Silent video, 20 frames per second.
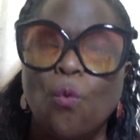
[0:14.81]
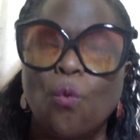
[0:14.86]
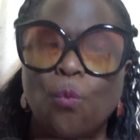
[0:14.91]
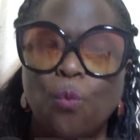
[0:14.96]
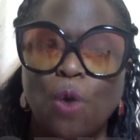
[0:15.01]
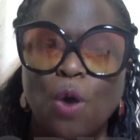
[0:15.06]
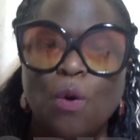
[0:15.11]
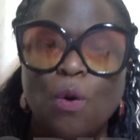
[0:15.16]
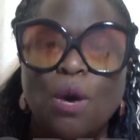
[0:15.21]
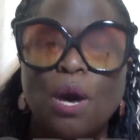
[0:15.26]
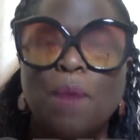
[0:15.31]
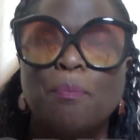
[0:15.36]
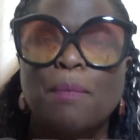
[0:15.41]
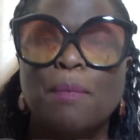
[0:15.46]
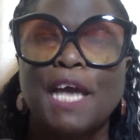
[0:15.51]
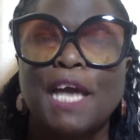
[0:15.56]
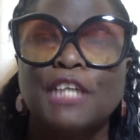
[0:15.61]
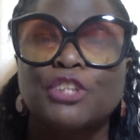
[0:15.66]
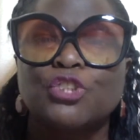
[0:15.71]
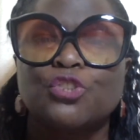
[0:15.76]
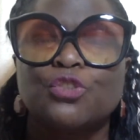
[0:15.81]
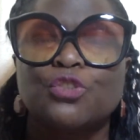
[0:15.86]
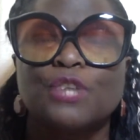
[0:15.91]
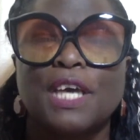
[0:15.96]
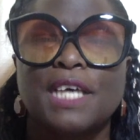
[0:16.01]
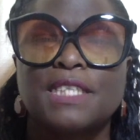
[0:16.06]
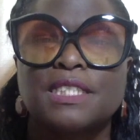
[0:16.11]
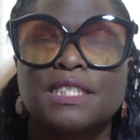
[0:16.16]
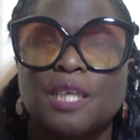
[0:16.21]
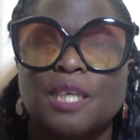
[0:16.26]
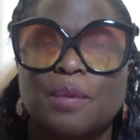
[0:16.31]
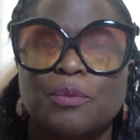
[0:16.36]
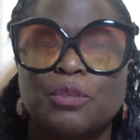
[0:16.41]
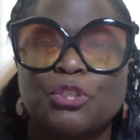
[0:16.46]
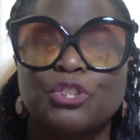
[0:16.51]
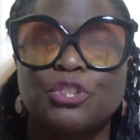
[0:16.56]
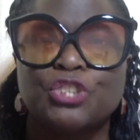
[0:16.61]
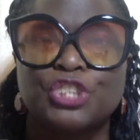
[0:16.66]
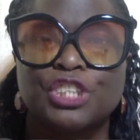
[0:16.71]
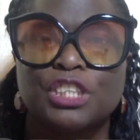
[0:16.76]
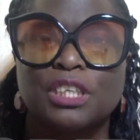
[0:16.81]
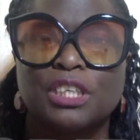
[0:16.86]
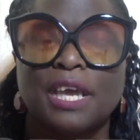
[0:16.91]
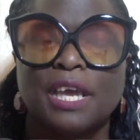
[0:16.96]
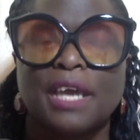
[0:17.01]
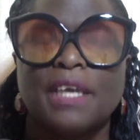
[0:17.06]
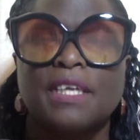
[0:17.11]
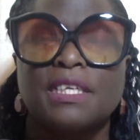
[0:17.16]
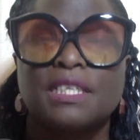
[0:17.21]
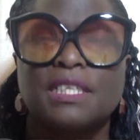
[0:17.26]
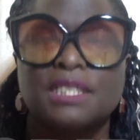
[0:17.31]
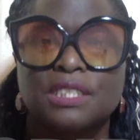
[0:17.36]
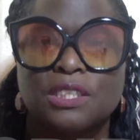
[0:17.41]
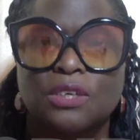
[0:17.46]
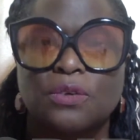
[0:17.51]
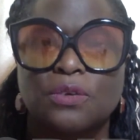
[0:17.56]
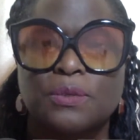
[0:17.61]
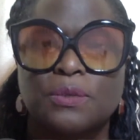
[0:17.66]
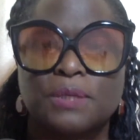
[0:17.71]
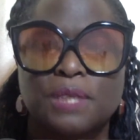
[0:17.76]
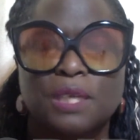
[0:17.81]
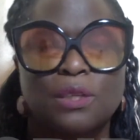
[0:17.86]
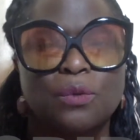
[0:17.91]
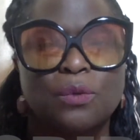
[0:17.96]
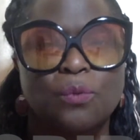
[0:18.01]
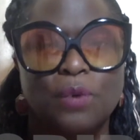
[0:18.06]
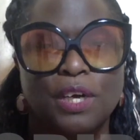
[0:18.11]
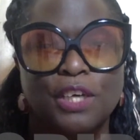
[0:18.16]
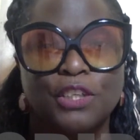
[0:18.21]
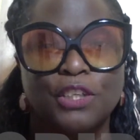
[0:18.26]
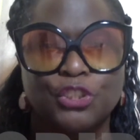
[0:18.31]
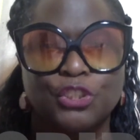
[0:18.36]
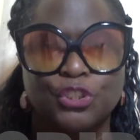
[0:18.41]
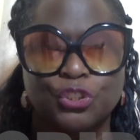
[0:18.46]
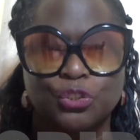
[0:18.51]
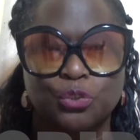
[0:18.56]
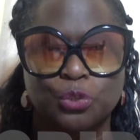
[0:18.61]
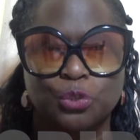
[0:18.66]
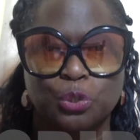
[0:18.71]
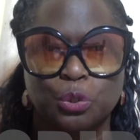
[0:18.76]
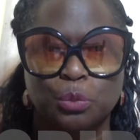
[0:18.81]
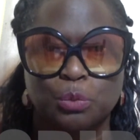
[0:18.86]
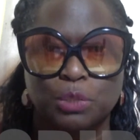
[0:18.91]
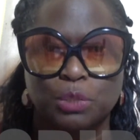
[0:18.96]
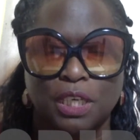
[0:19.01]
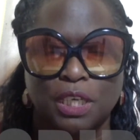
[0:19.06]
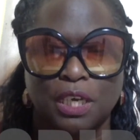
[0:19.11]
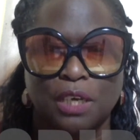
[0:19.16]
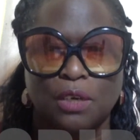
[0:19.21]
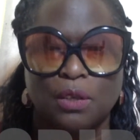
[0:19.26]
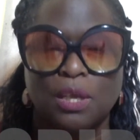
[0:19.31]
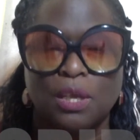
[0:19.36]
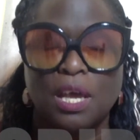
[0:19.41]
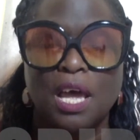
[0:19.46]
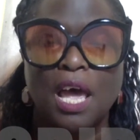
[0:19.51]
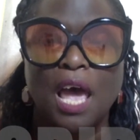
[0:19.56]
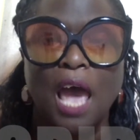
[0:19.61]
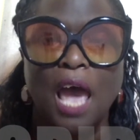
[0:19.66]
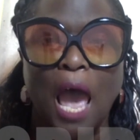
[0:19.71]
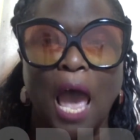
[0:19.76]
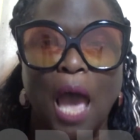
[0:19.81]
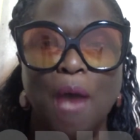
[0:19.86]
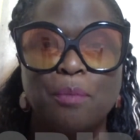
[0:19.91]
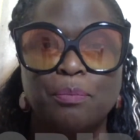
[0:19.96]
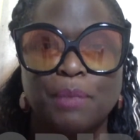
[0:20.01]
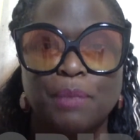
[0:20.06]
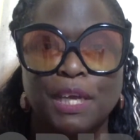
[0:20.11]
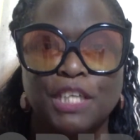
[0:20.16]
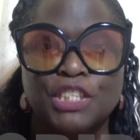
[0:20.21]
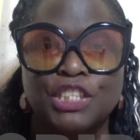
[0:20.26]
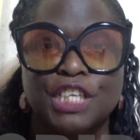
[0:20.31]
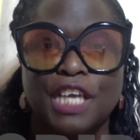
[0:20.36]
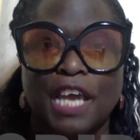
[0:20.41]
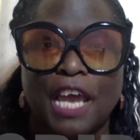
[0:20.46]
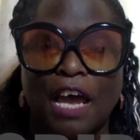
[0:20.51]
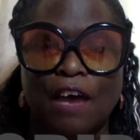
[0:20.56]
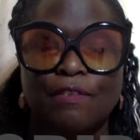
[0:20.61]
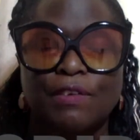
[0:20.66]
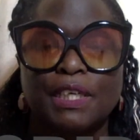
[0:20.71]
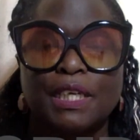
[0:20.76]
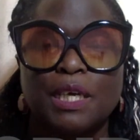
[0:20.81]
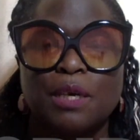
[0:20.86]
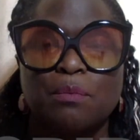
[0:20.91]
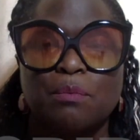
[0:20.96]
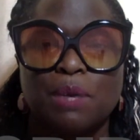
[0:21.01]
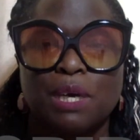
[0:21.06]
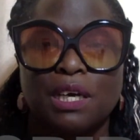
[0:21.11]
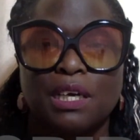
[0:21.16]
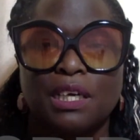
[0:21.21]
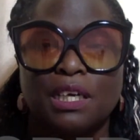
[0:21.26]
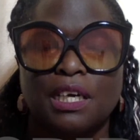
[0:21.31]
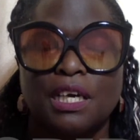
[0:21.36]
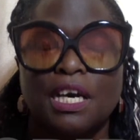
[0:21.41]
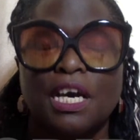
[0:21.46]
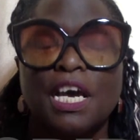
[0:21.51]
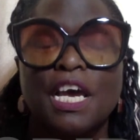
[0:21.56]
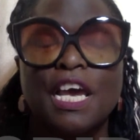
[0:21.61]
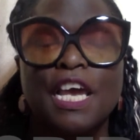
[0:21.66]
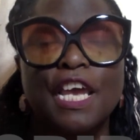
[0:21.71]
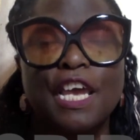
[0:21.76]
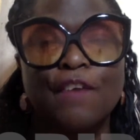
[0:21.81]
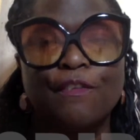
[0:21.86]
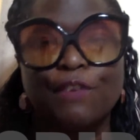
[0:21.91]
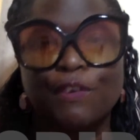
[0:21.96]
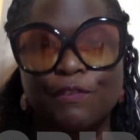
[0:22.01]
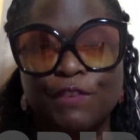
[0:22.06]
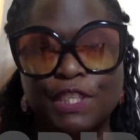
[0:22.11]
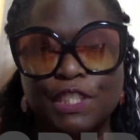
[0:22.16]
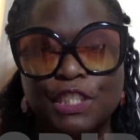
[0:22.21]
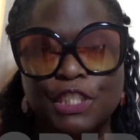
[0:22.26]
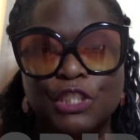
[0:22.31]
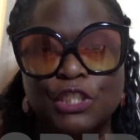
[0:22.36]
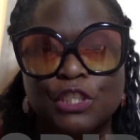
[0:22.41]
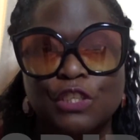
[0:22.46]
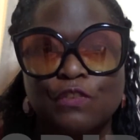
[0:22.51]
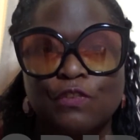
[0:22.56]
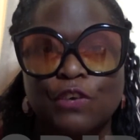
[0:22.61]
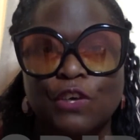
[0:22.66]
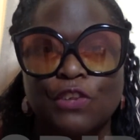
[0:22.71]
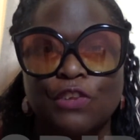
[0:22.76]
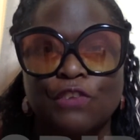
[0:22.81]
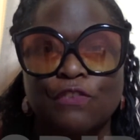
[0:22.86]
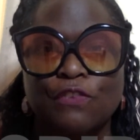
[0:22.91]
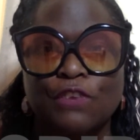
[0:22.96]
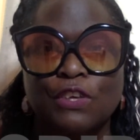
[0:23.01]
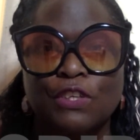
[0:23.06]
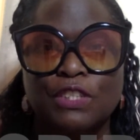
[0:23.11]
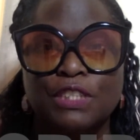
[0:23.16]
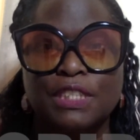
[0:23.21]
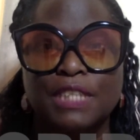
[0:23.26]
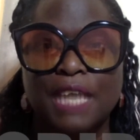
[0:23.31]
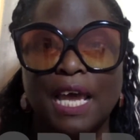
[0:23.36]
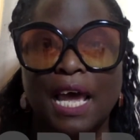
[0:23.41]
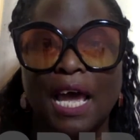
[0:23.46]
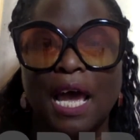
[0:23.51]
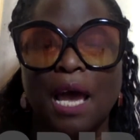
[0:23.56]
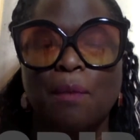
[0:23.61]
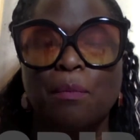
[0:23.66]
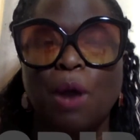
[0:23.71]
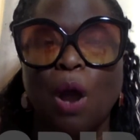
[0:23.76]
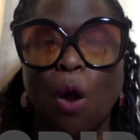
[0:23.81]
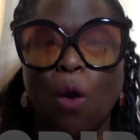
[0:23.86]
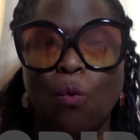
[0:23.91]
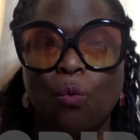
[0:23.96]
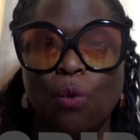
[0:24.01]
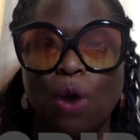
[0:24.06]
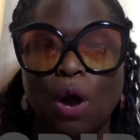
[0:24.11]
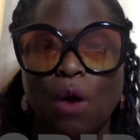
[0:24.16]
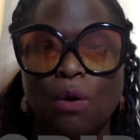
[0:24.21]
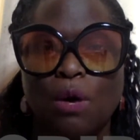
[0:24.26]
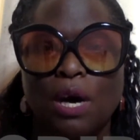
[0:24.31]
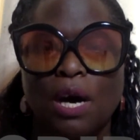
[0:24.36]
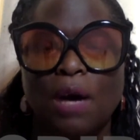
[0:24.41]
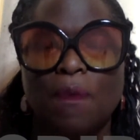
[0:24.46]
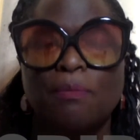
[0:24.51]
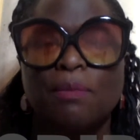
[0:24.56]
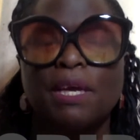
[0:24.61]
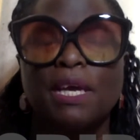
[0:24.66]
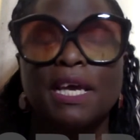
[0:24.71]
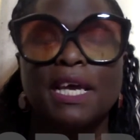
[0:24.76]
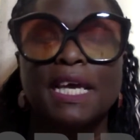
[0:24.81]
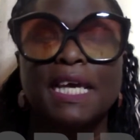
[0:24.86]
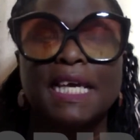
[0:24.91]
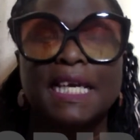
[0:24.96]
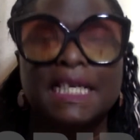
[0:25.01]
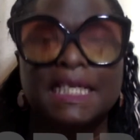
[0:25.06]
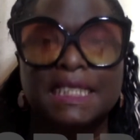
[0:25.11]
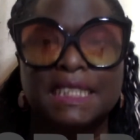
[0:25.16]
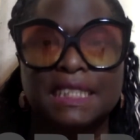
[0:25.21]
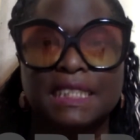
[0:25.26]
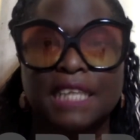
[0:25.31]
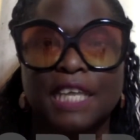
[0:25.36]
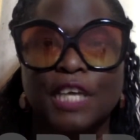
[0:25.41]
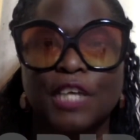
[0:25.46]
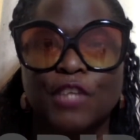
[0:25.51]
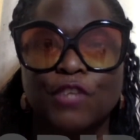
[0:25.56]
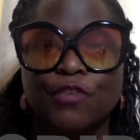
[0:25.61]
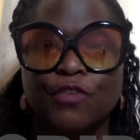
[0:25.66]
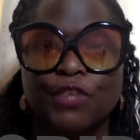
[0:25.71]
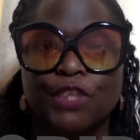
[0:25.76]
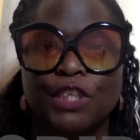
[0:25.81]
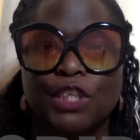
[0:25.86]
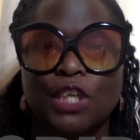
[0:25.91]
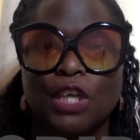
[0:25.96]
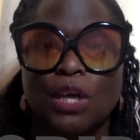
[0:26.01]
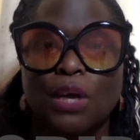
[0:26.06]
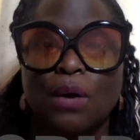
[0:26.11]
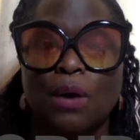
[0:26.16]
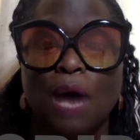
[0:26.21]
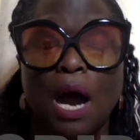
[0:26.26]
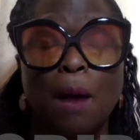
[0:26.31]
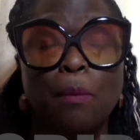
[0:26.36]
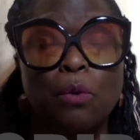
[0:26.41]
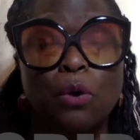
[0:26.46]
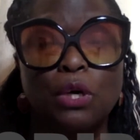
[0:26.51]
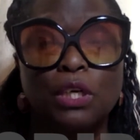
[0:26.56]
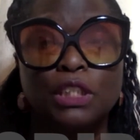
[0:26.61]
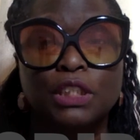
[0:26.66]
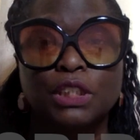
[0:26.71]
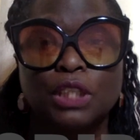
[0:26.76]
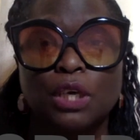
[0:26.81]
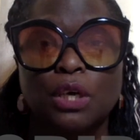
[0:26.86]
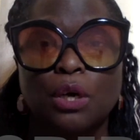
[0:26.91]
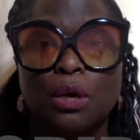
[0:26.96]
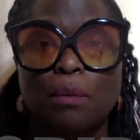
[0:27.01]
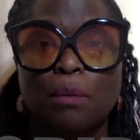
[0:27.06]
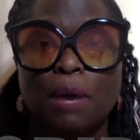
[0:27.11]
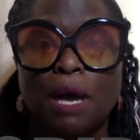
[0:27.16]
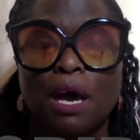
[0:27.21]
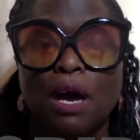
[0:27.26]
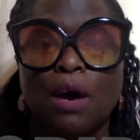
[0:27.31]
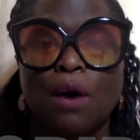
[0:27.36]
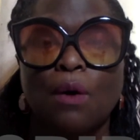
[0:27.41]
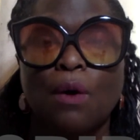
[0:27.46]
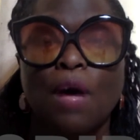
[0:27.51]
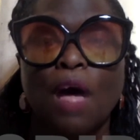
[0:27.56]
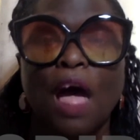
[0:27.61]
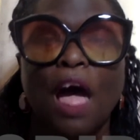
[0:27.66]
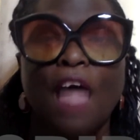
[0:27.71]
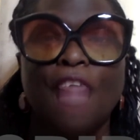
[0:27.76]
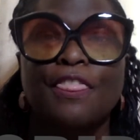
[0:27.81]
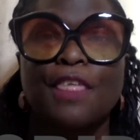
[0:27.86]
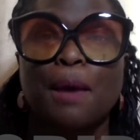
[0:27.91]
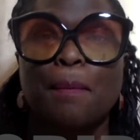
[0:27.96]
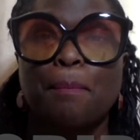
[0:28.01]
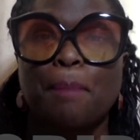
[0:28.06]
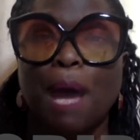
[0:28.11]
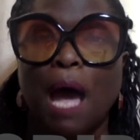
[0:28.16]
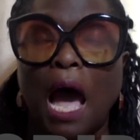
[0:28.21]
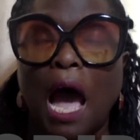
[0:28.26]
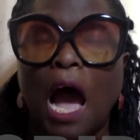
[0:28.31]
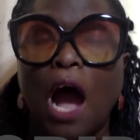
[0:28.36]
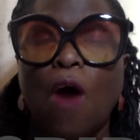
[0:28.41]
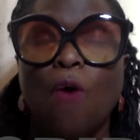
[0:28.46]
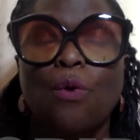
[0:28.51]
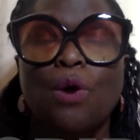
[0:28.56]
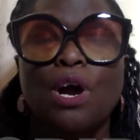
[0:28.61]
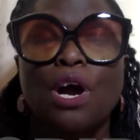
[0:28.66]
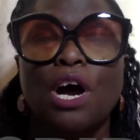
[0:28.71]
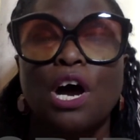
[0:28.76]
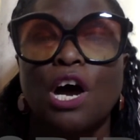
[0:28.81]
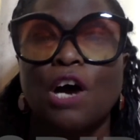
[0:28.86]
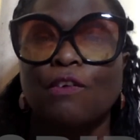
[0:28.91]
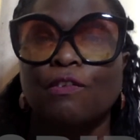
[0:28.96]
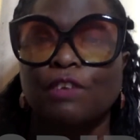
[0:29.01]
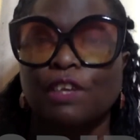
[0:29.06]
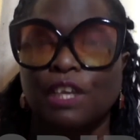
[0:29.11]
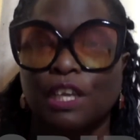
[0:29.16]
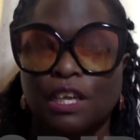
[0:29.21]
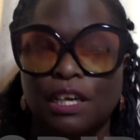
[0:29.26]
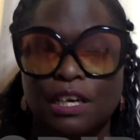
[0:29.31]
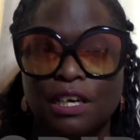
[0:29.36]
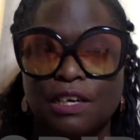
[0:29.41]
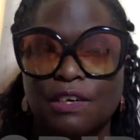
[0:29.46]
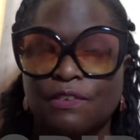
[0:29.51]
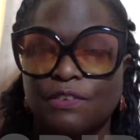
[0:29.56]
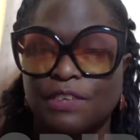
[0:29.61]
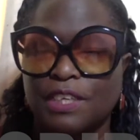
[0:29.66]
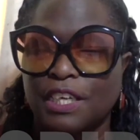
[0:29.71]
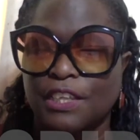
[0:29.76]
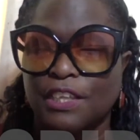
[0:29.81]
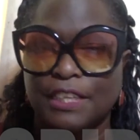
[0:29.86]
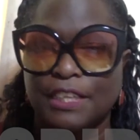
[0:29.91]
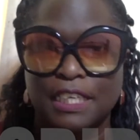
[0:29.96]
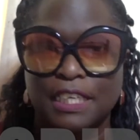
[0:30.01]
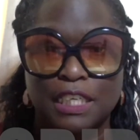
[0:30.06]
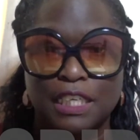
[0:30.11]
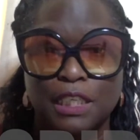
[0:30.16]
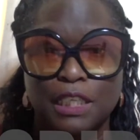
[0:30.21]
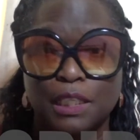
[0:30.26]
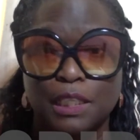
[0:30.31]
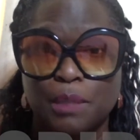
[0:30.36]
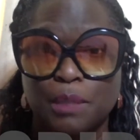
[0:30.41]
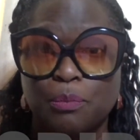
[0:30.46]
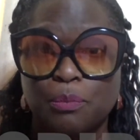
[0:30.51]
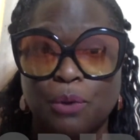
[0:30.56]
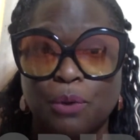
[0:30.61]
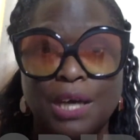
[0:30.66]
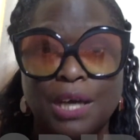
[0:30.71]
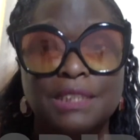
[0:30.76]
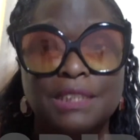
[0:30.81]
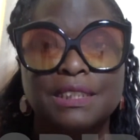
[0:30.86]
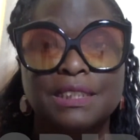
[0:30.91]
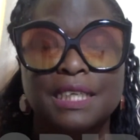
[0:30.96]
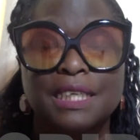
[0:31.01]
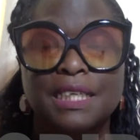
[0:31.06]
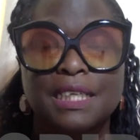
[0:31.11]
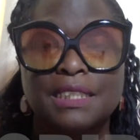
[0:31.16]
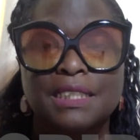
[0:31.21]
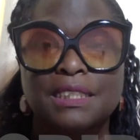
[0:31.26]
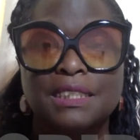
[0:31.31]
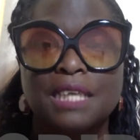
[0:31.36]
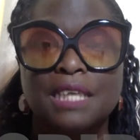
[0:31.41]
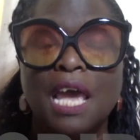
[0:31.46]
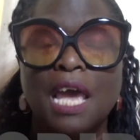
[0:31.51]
Welcome back to SWGA Sickle Cell Awareness YouTube channel. I'm patient advocate Monica. If you're visiting for the first time, welcome. In today's video, I'm going to talk about the power of love in the healing process.